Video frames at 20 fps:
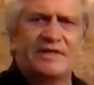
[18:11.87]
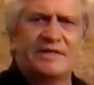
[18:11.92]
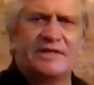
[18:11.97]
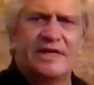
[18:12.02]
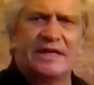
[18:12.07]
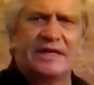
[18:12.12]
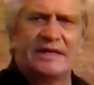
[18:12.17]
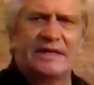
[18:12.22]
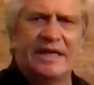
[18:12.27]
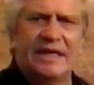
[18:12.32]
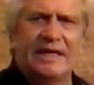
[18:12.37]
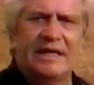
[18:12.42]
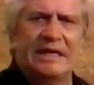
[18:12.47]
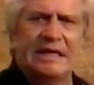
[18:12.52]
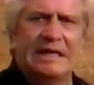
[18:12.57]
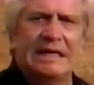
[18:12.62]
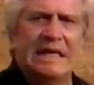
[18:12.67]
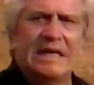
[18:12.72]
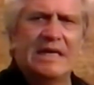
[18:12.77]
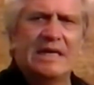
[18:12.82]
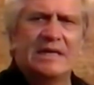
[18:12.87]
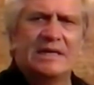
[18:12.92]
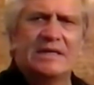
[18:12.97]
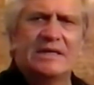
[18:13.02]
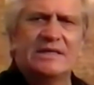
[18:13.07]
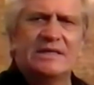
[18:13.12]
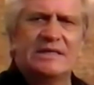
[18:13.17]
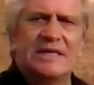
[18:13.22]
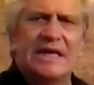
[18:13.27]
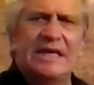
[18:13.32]
technique
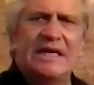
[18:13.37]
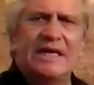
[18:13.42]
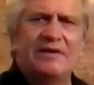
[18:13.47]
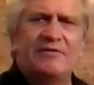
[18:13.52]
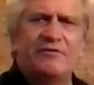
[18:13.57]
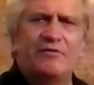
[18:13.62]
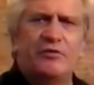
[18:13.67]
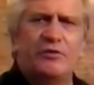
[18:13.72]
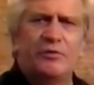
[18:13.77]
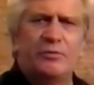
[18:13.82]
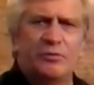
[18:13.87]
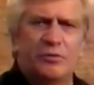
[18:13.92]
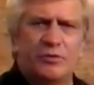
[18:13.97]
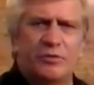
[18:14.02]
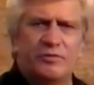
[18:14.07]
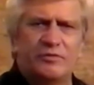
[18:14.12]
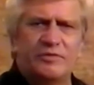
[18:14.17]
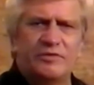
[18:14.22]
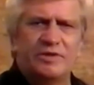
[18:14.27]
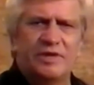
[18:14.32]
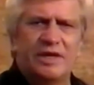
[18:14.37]
containing 4 moves